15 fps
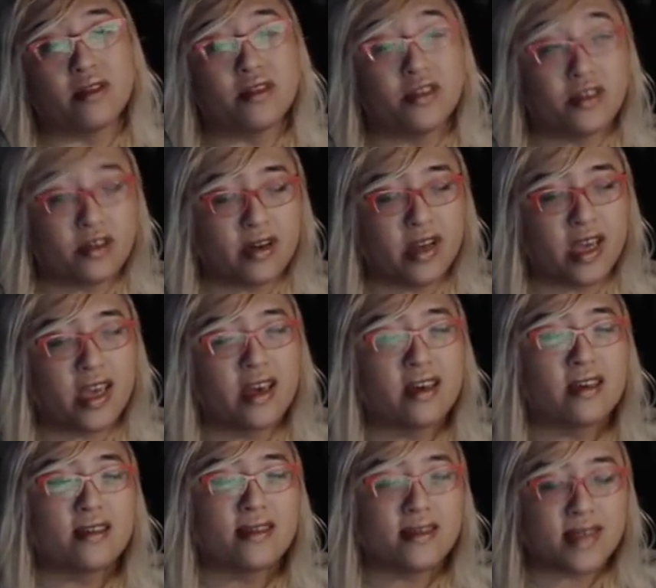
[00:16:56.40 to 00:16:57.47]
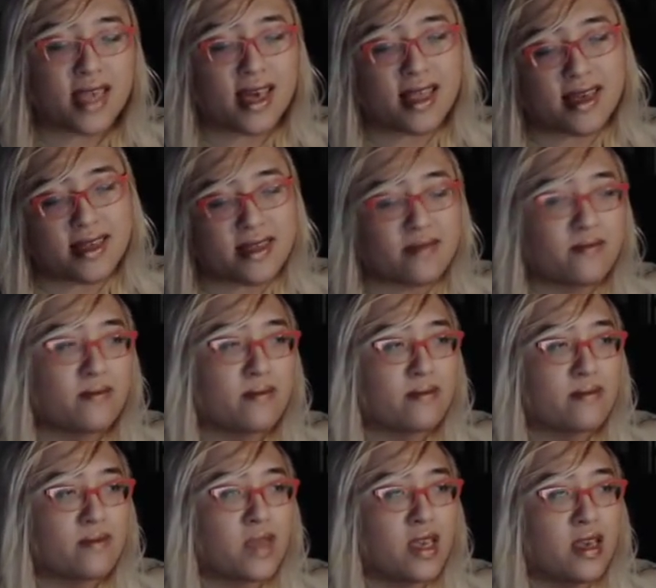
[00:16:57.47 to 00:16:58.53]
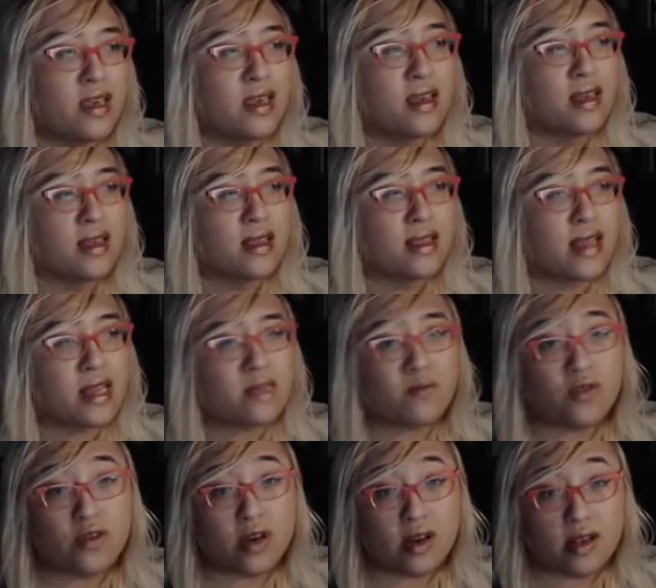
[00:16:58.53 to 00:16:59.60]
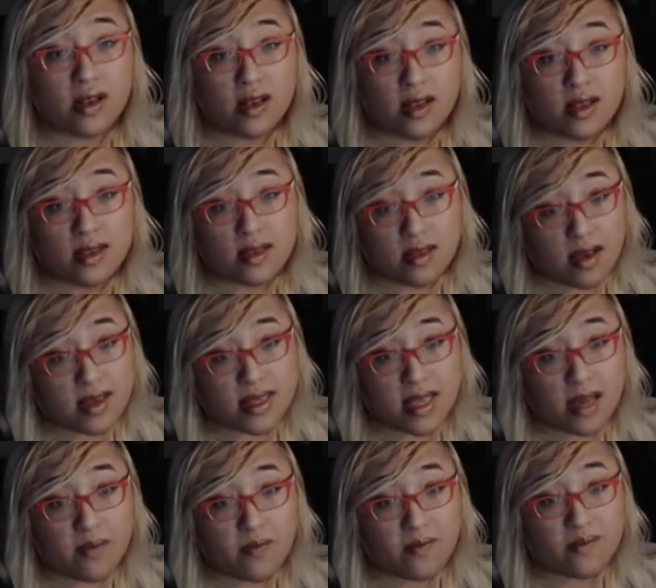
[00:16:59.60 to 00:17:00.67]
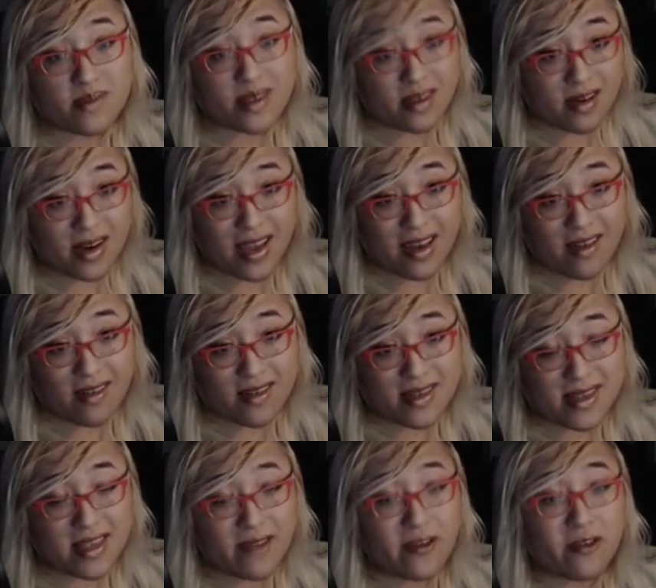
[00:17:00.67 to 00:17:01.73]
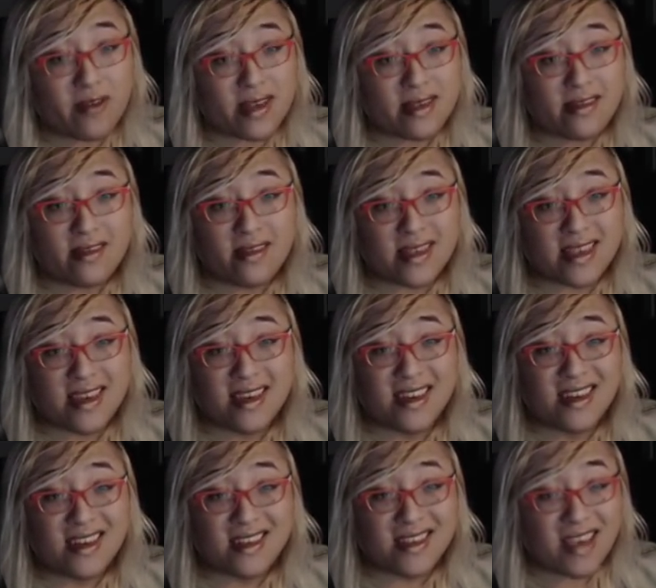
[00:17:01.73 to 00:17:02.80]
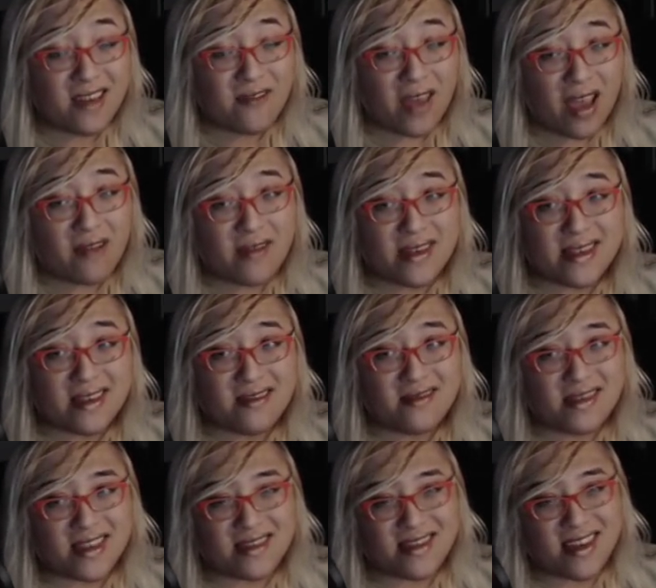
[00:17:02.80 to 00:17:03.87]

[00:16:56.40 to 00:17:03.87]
during those galas. That's important. It's a long step. Start now. Save your crystals. Save every single crystal you